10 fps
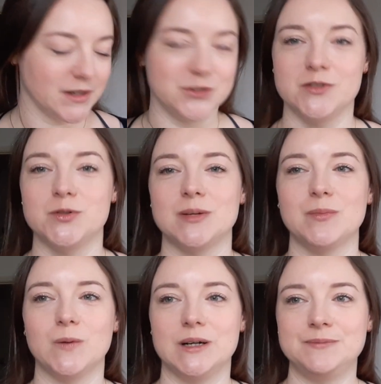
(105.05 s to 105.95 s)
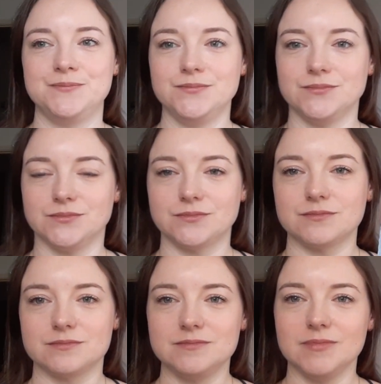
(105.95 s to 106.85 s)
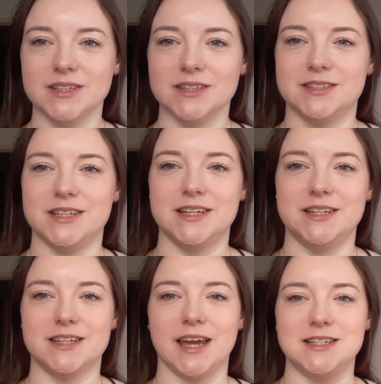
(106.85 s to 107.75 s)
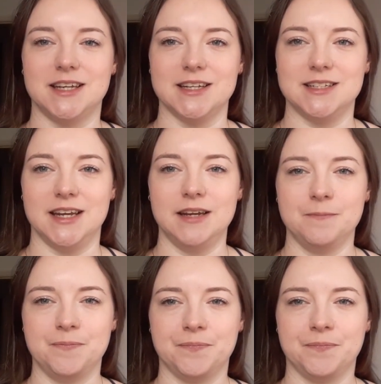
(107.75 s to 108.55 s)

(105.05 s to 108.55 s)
So this was number 1. This is Katie Kitty.